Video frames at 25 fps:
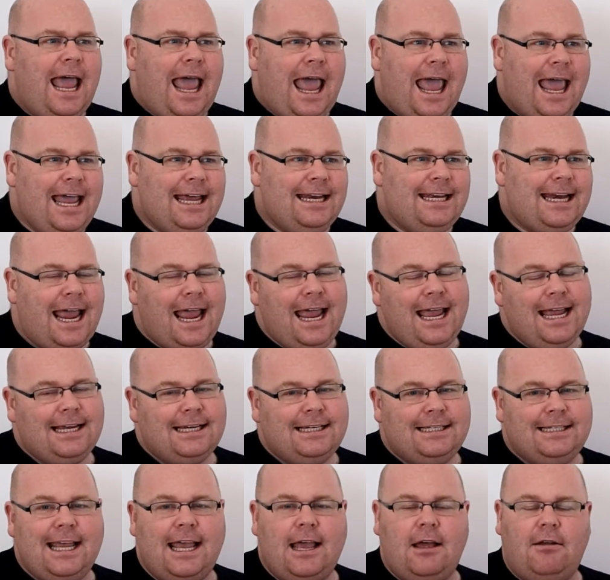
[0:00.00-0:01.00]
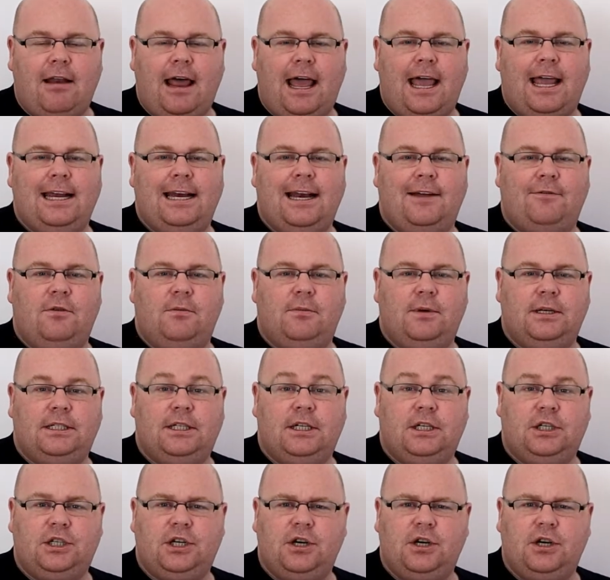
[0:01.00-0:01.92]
Edexcel A-level business